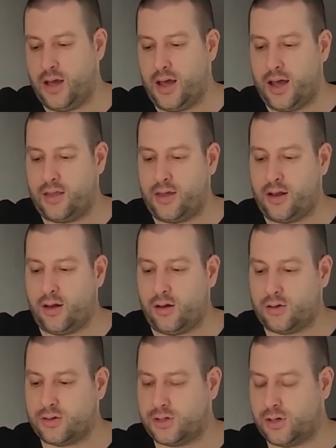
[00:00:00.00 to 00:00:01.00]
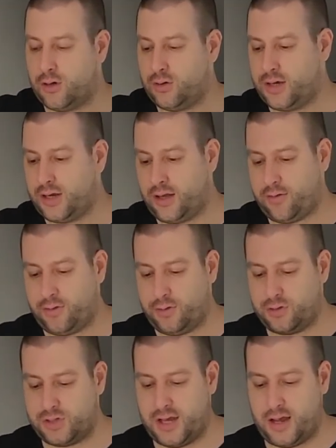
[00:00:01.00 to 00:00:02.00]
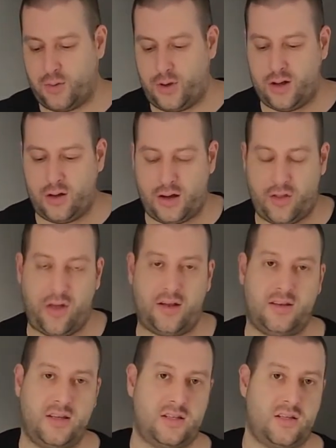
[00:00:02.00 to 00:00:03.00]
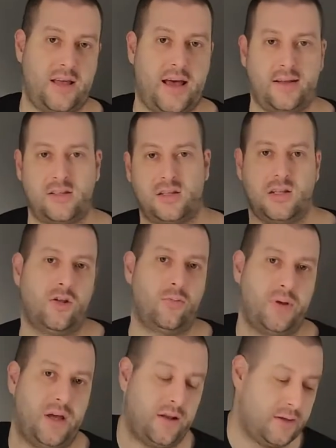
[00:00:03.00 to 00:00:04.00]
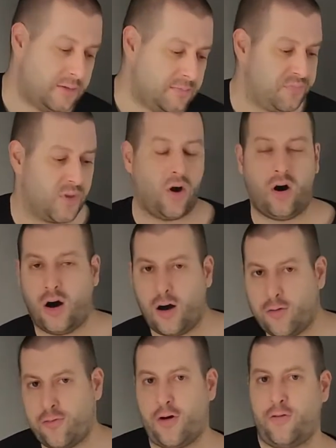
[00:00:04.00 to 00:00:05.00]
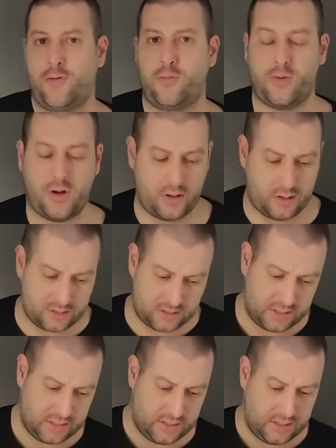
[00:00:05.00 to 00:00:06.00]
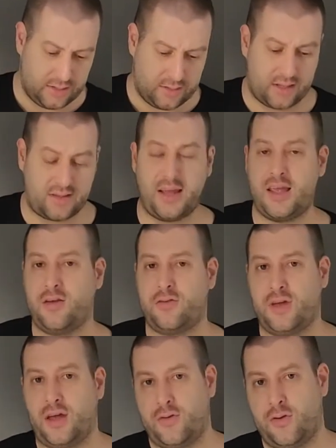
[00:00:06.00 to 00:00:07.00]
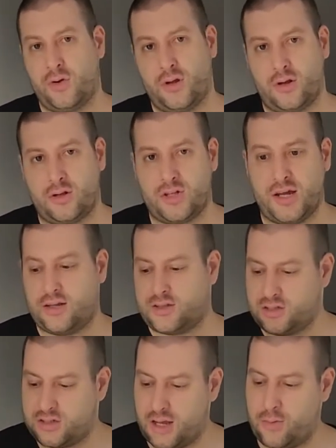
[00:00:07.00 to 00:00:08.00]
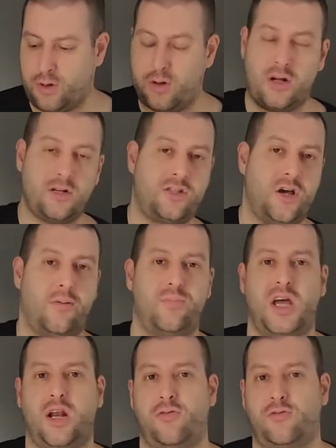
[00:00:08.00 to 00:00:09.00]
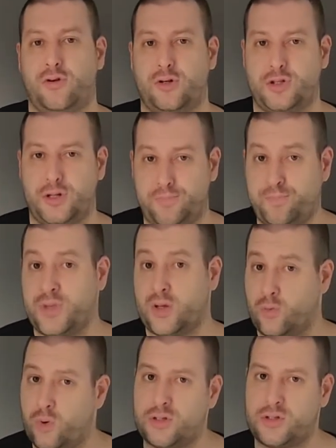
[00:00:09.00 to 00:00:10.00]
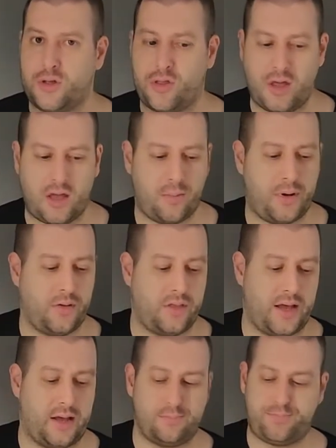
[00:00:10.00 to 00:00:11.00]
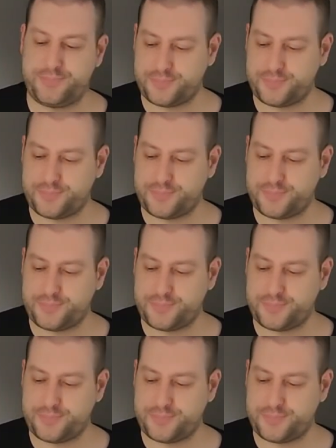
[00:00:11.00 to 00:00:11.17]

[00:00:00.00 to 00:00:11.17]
And then also that if you say, well, I think this and that is a little bit off of the product, that they even give you another chance and say, well, here's the updated version. What do you think about that?